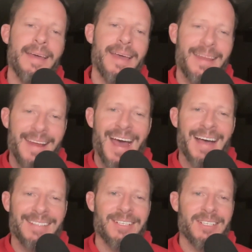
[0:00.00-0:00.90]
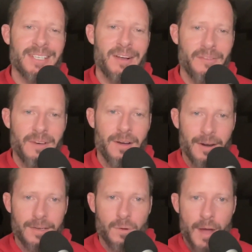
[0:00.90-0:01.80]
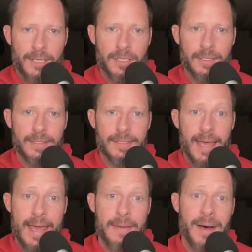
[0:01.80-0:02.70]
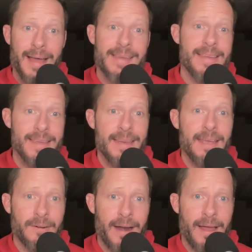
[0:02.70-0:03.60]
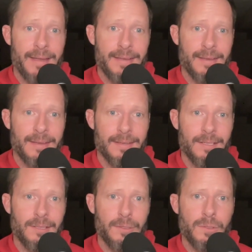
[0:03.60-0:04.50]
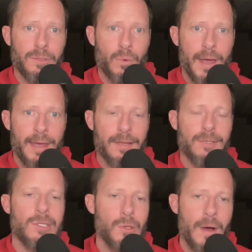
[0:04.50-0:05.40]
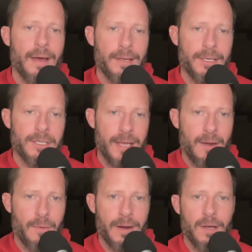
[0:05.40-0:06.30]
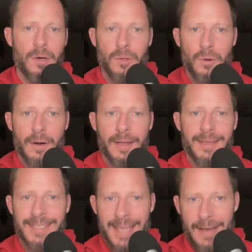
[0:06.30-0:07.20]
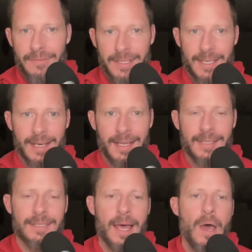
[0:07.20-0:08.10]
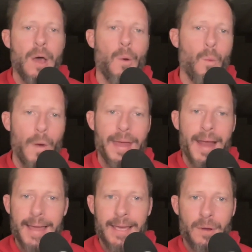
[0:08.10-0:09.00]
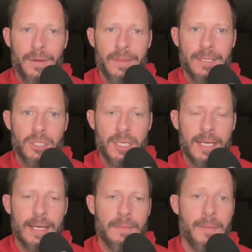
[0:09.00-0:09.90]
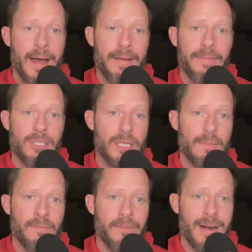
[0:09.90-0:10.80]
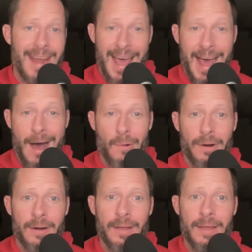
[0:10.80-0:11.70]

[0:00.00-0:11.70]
and ask yourself the hard questions. Am I eating right to lose weight? Do I understand what a caloric deficit is? When I go in the gym, am I in the gym for an hour